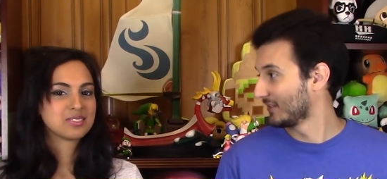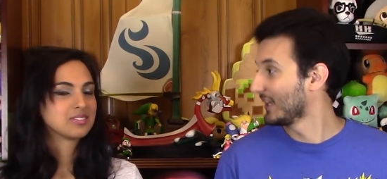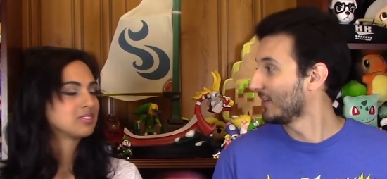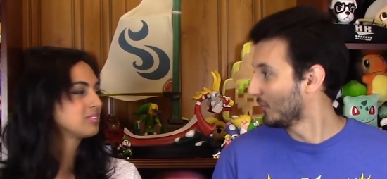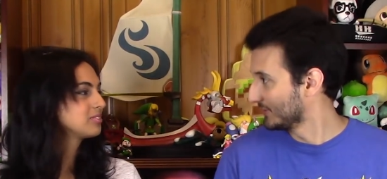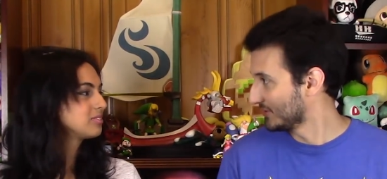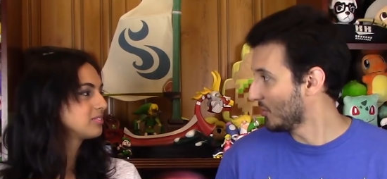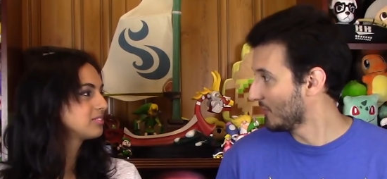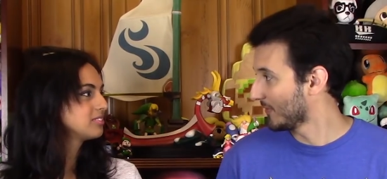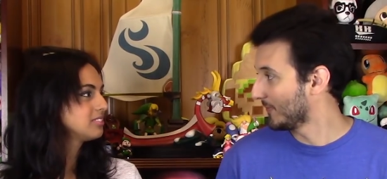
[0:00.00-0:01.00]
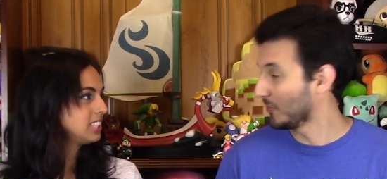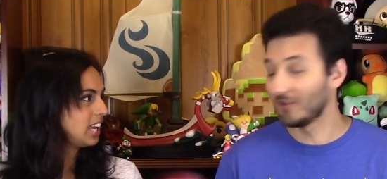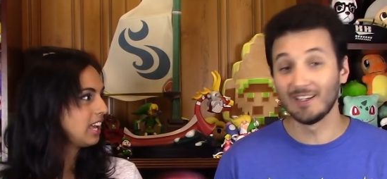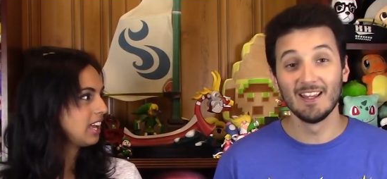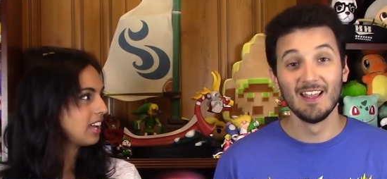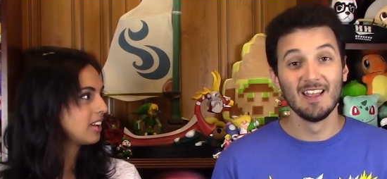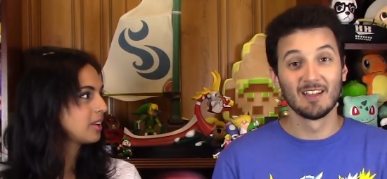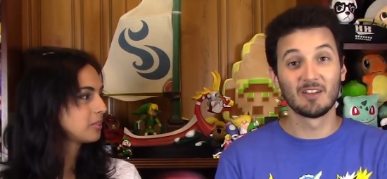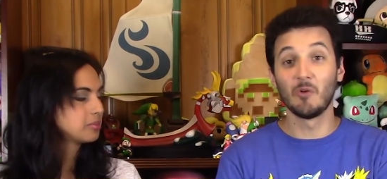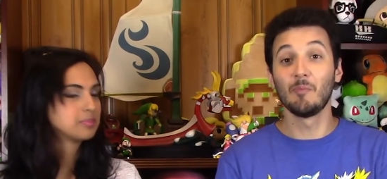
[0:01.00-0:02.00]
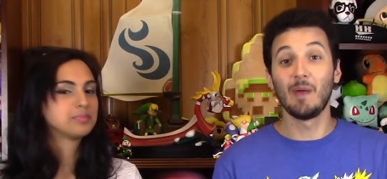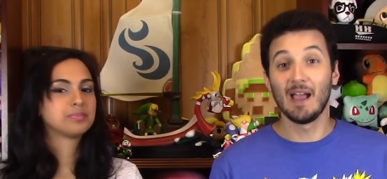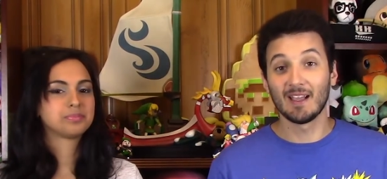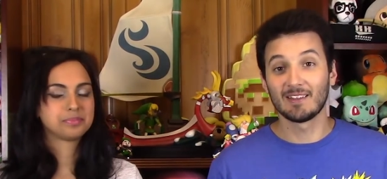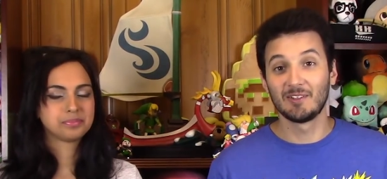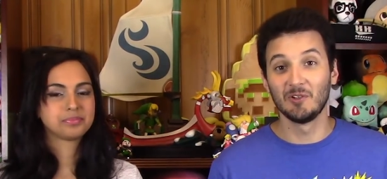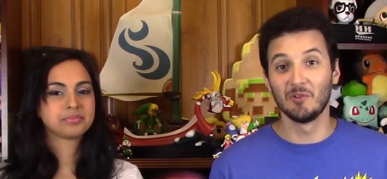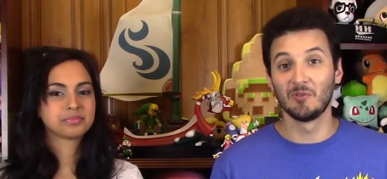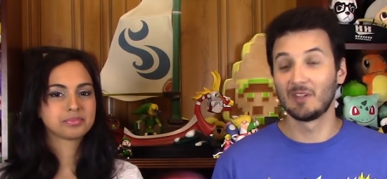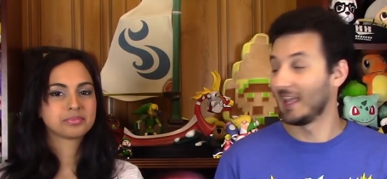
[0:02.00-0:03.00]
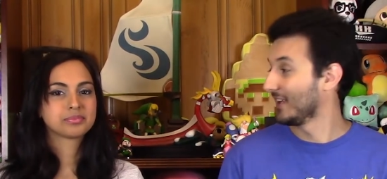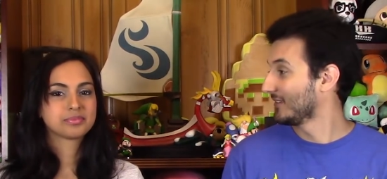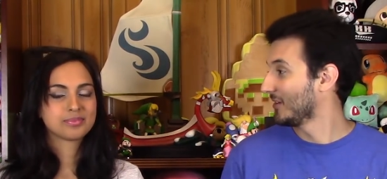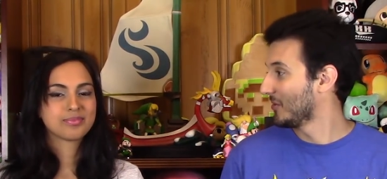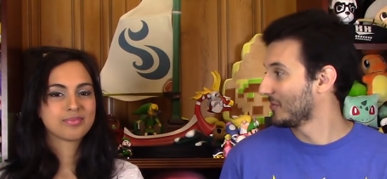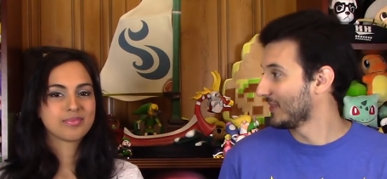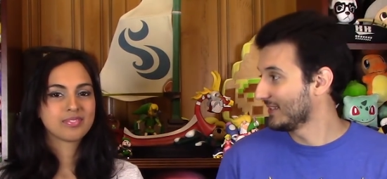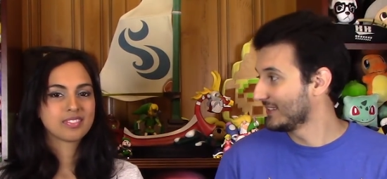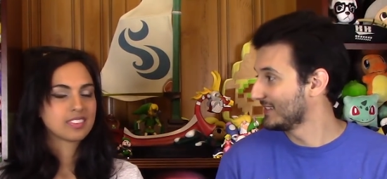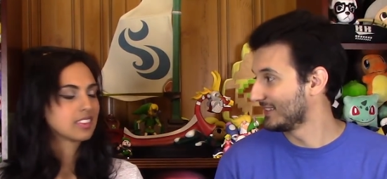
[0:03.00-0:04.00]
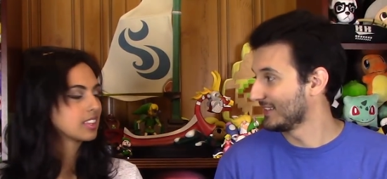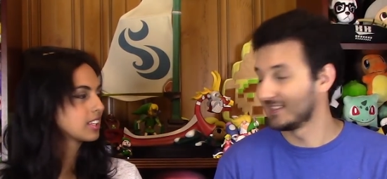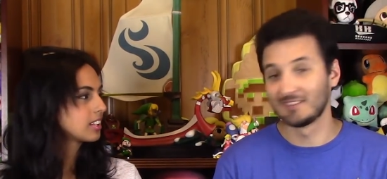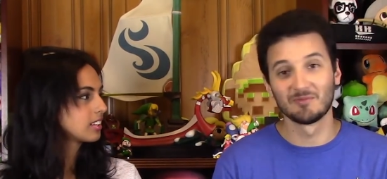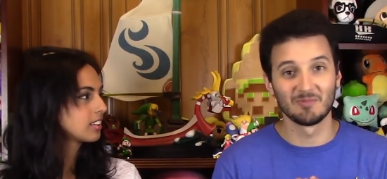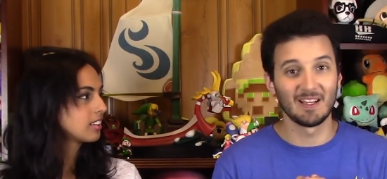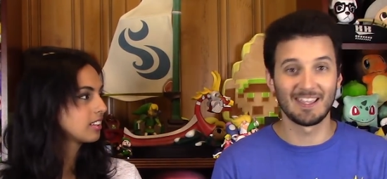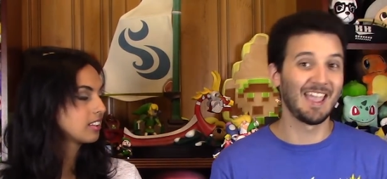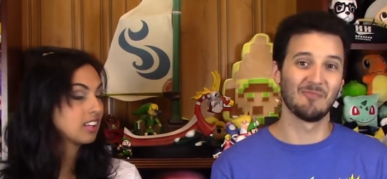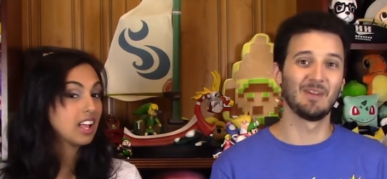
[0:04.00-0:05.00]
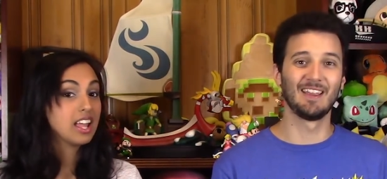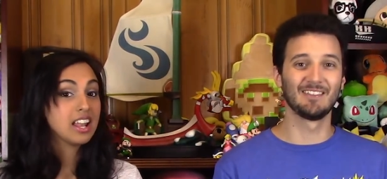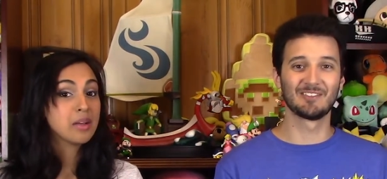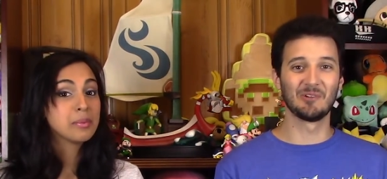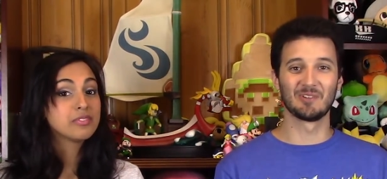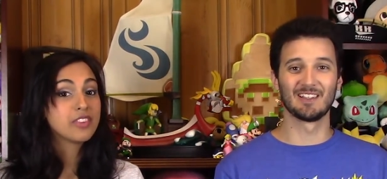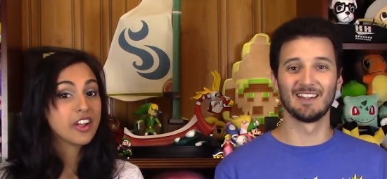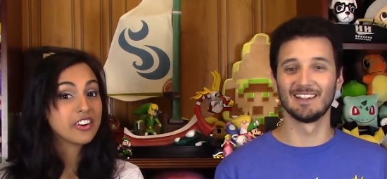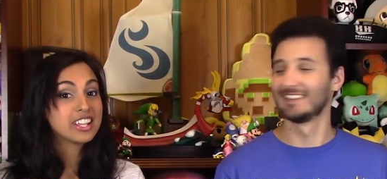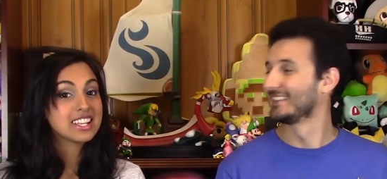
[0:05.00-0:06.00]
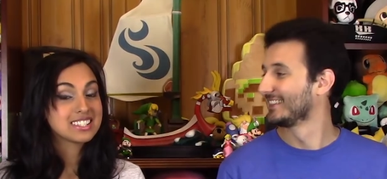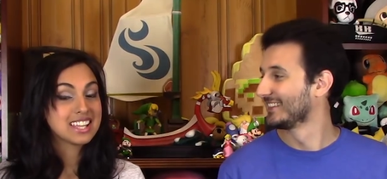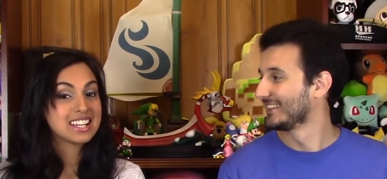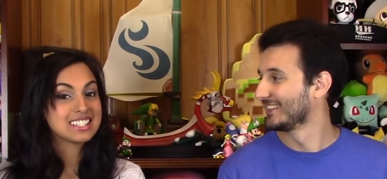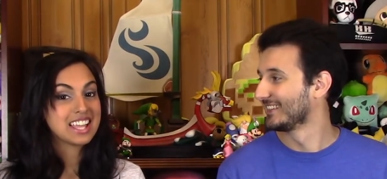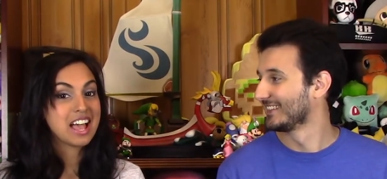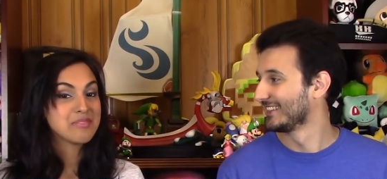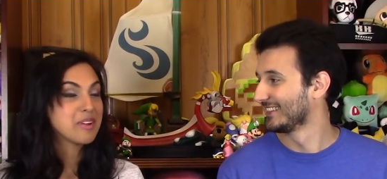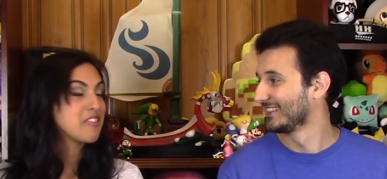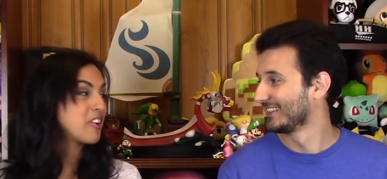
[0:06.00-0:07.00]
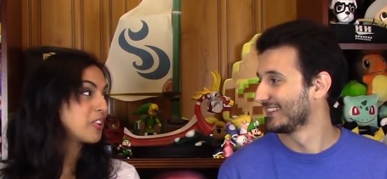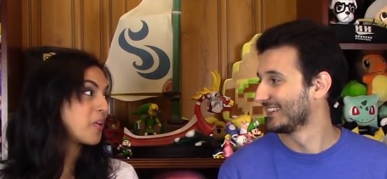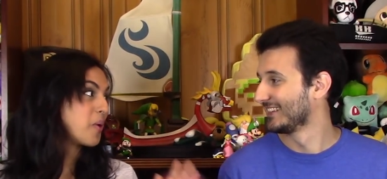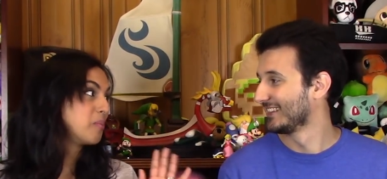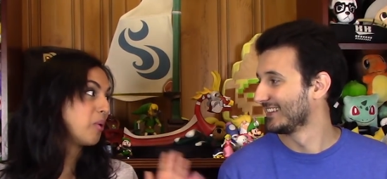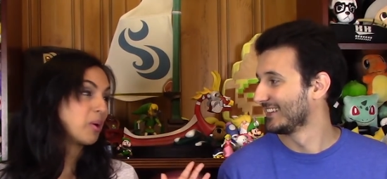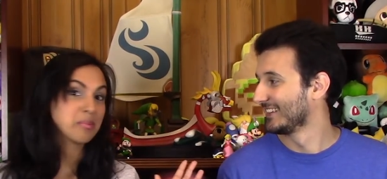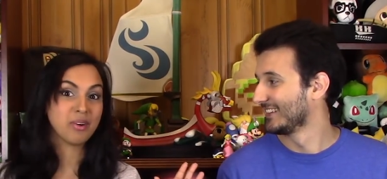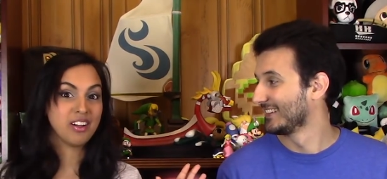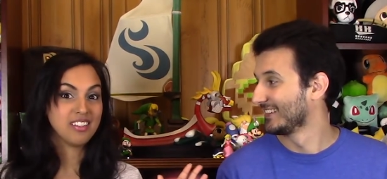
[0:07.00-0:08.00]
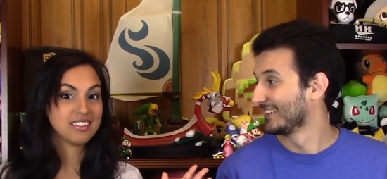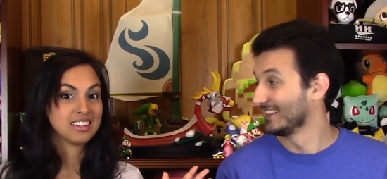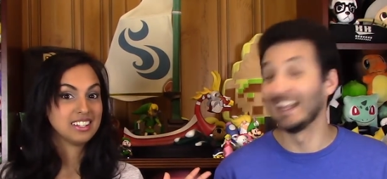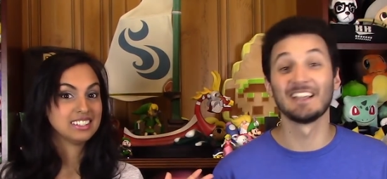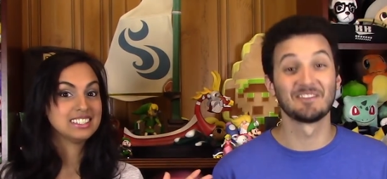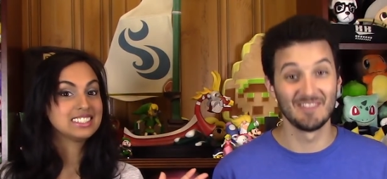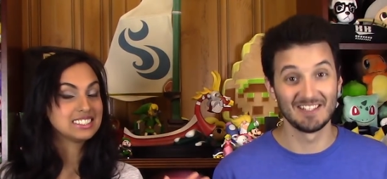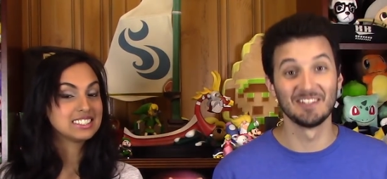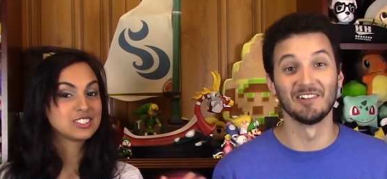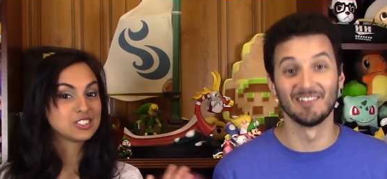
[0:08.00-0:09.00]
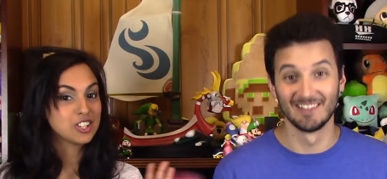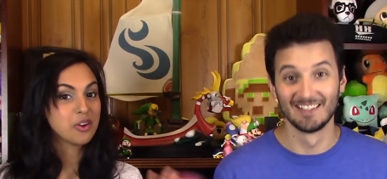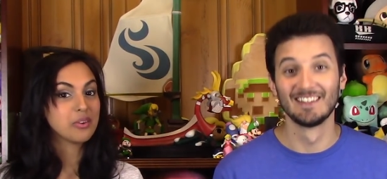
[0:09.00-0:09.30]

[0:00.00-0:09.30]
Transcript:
Speaker 1: kind of hold us over for yeah. it, going back to Kanto, this is this is I can't wait. And I'm, so very
Speaker 2: excited. excited to have my very own Pokeball. Yes, this me too. so